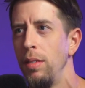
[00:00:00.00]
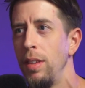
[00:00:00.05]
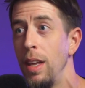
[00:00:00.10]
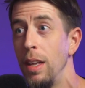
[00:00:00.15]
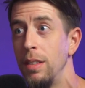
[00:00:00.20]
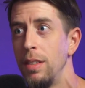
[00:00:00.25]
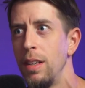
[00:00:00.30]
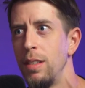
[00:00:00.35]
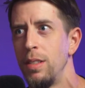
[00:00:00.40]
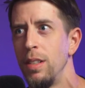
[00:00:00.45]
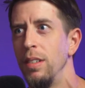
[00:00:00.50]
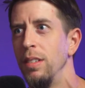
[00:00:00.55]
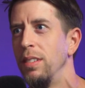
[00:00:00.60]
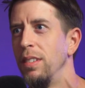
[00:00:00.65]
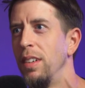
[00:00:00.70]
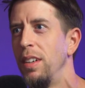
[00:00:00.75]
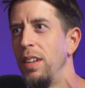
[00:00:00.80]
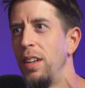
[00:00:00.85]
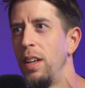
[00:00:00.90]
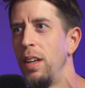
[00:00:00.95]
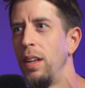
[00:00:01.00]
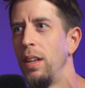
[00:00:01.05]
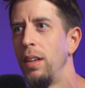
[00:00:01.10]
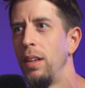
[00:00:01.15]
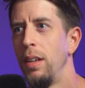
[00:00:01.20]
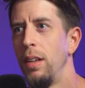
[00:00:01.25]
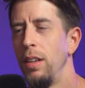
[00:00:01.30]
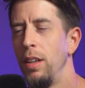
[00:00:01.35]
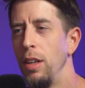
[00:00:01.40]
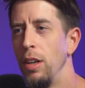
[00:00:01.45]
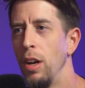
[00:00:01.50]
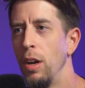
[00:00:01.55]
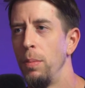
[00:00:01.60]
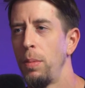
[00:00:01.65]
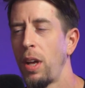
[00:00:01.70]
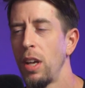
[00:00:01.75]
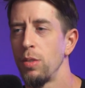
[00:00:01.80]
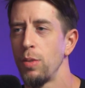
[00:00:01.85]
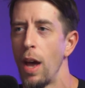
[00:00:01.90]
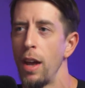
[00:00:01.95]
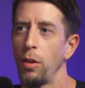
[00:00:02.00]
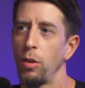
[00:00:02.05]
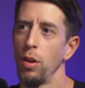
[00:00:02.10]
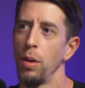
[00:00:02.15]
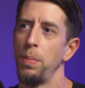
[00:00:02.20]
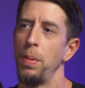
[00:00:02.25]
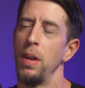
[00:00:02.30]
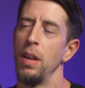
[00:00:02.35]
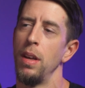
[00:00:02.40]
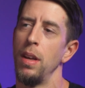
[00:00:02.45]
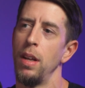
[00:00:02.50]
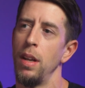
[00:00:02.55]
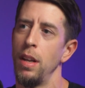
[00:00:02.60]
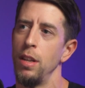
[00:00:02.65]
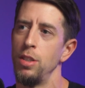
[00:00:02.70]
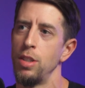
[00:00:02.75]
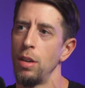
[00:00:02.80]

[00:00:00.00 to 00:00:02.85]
the attention. You know, because I grew up in a